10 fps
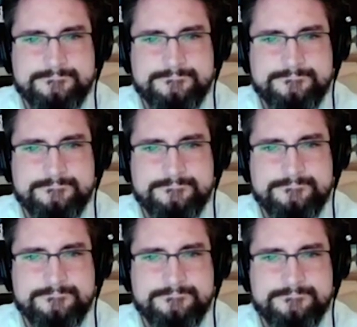
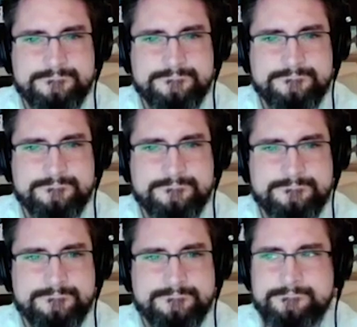
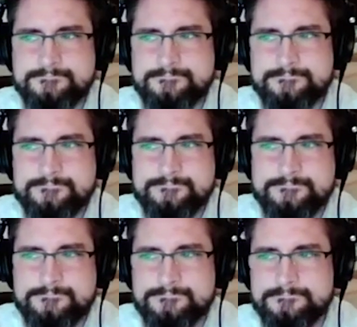
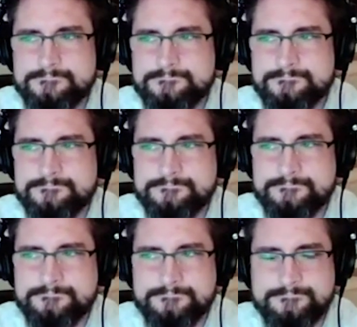
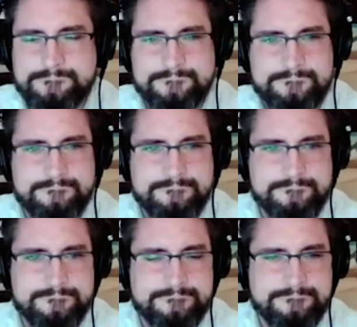
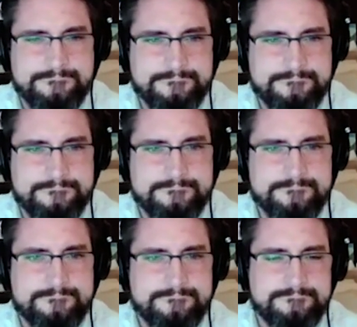
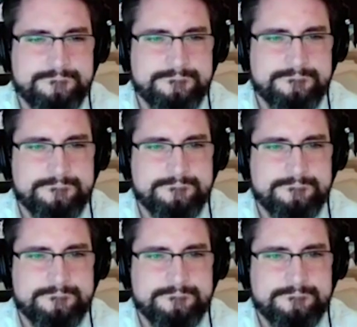
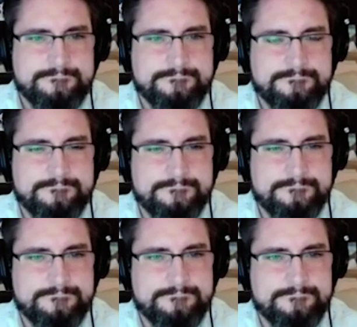
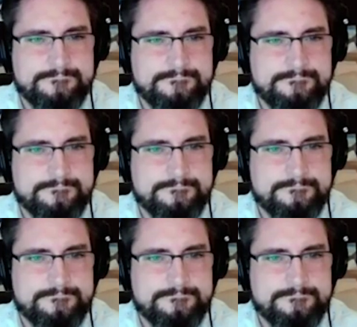This person isn't speaking.